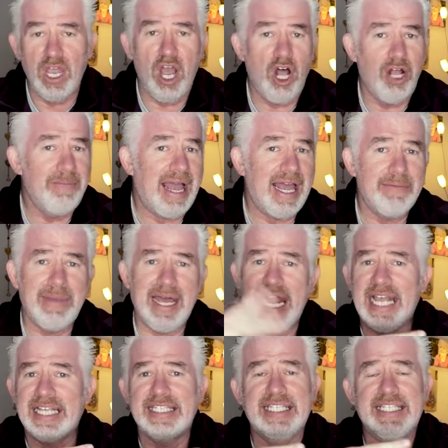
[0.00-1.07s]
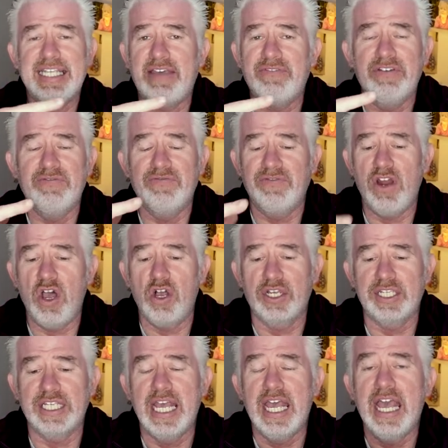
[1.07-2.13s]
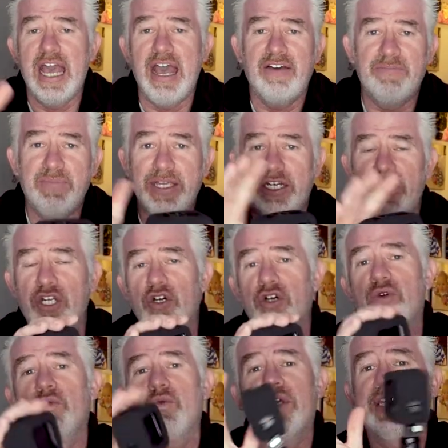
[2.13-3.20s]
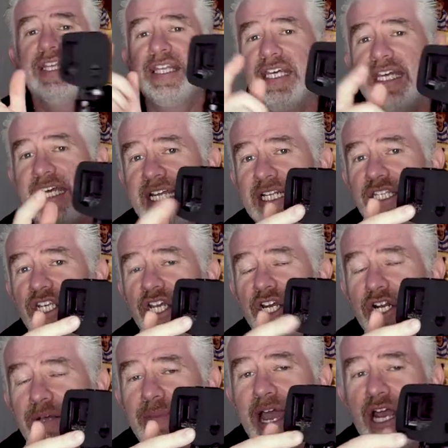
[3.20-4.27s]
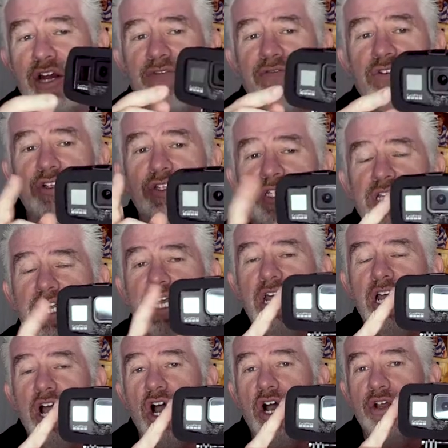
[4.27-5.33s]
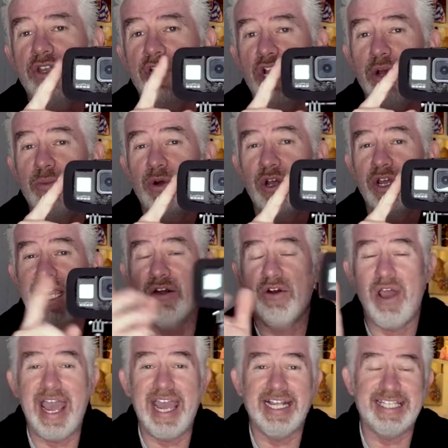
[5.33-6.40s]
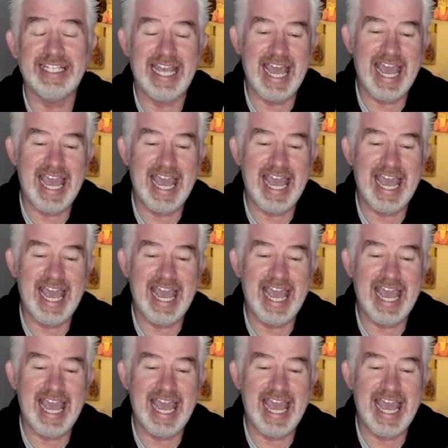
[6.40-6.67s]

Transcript: All my last seven vlogs have been done with the internal microphones on the GoPro Hero 8.